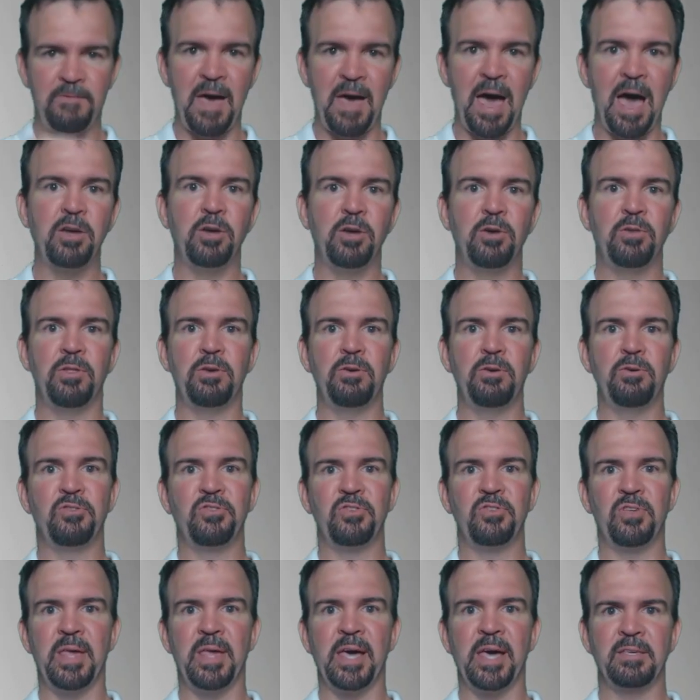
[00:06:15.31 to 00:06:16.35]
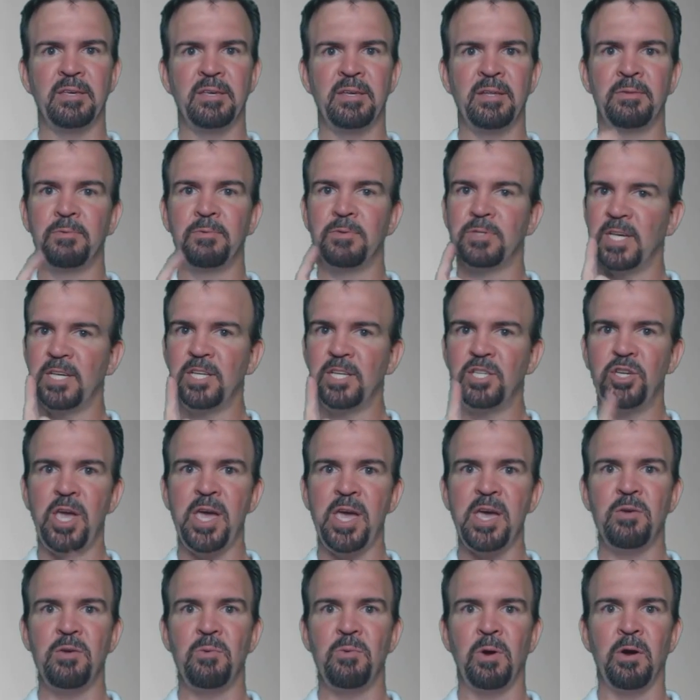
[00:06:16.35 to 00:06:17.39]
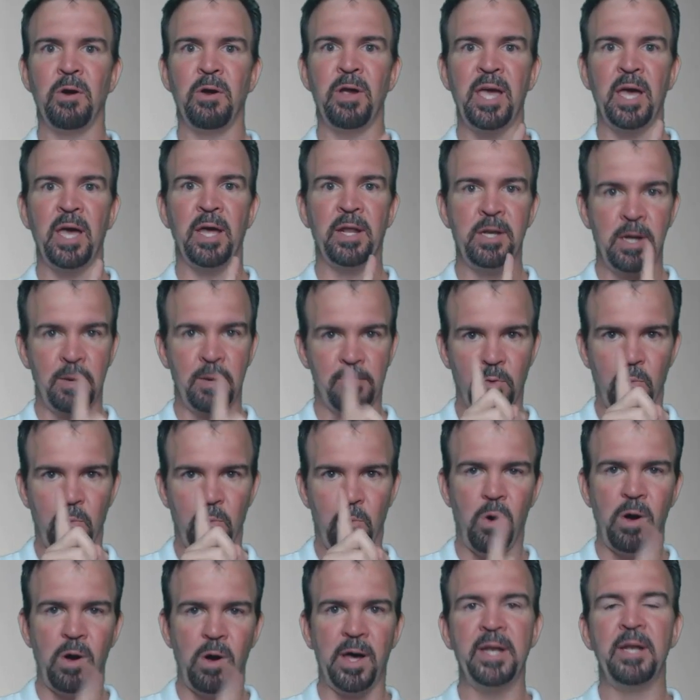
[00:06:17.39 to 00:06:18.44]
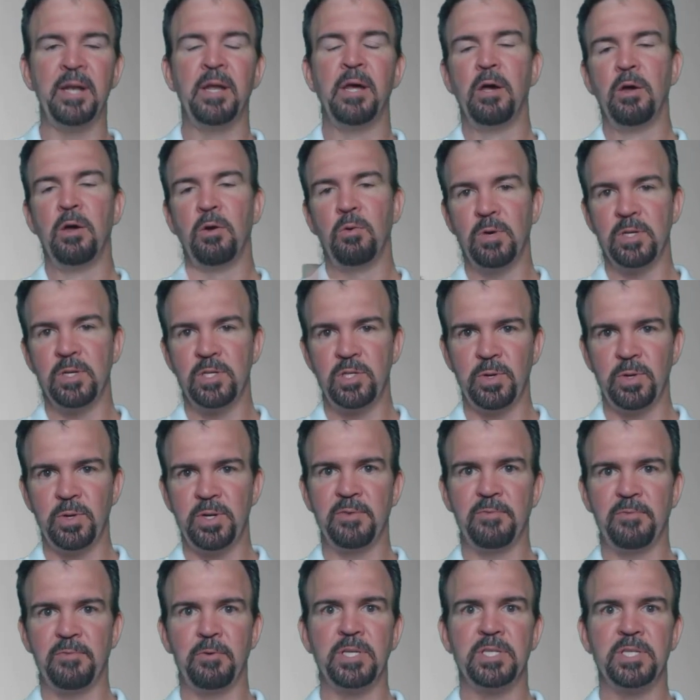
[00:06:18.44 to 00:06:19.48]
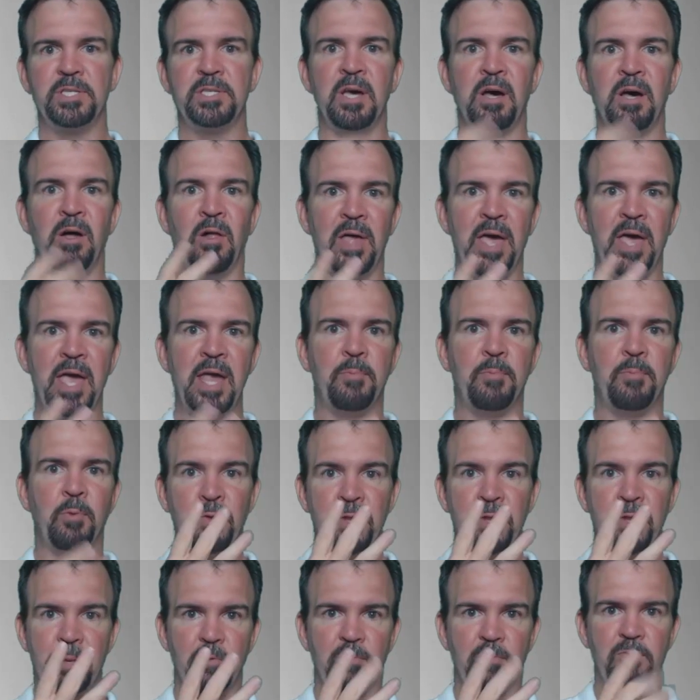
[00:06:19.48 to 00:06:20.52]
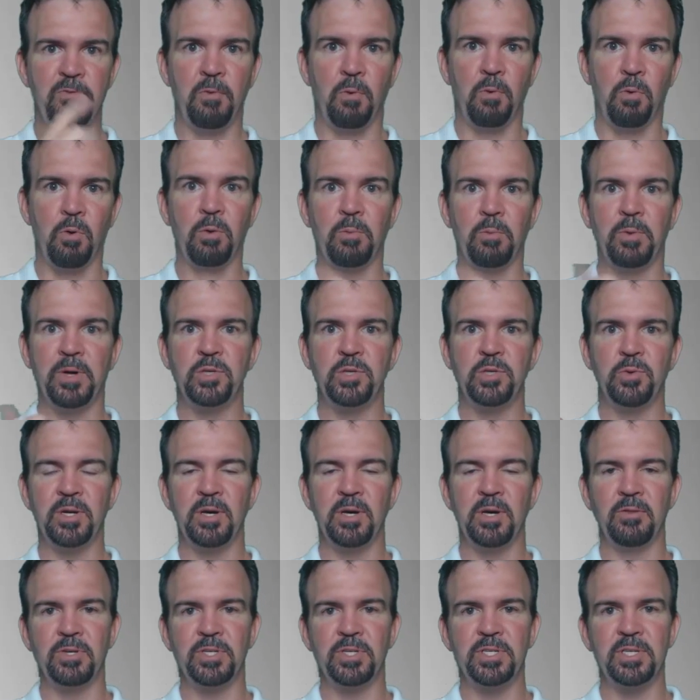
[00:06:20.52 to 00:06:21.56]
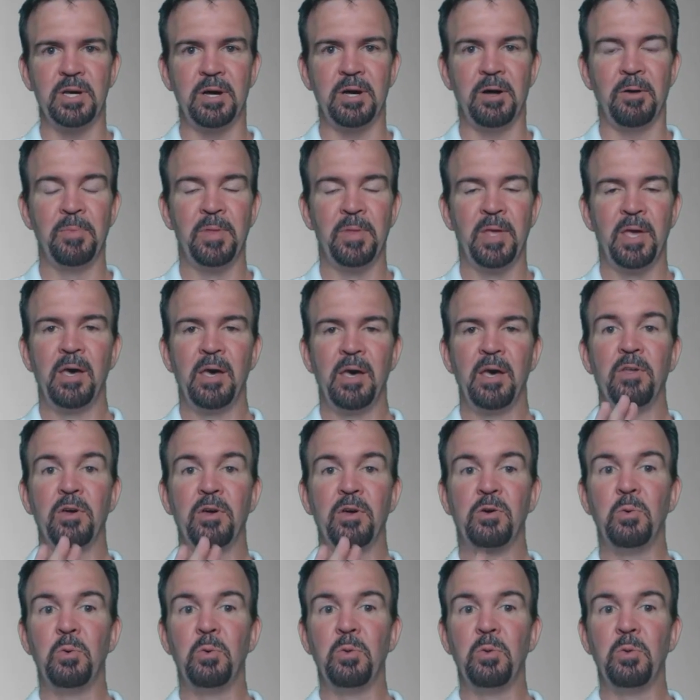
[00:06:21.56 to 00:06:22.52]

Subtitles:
or the value that you selected, say January, number 1 went to a different cell, April, number 4 went to another cell.